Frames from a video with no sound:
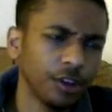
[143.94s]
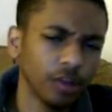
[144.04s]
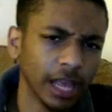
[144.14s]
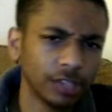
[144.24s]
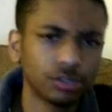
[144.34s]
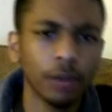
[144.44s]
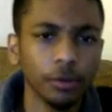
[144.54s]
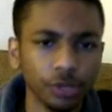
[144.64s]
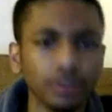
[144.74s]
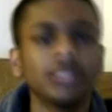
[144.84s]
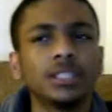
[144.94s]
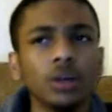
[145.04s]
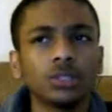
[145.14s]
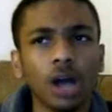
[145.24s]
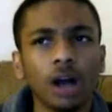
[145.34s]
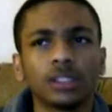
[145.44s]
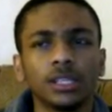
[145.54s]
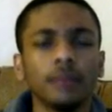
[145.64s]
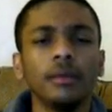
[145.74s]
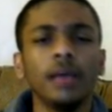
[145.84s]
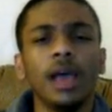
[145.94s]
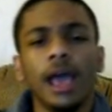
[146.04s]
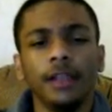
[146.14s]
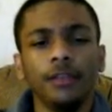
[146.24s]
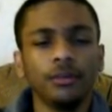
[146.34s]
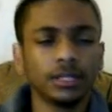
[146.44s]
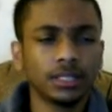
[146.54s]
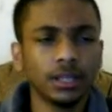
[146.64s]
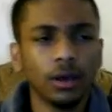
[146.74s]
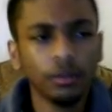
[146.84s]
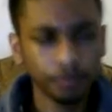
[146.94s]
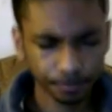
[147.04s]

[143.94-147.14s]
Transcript: like troubled. You can still talk to them, and you can still